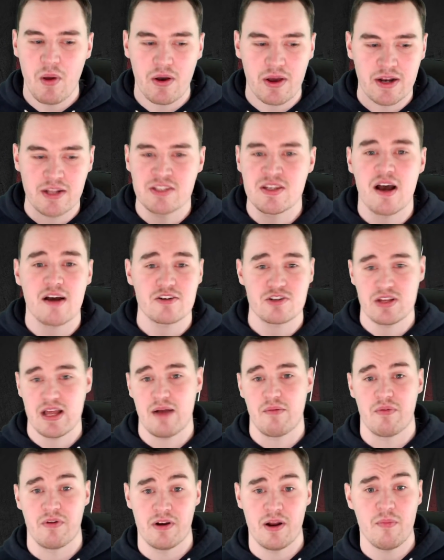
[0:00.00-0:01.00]
touch that
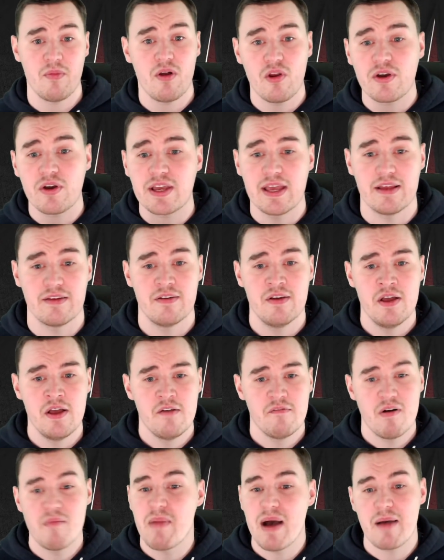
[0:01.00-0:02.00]
one. I'm not looking
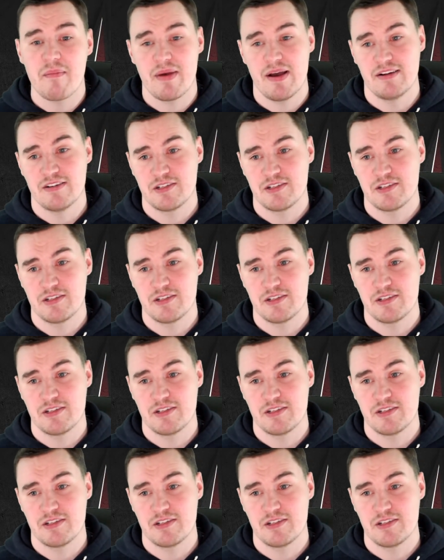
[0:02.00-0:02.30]
for Batman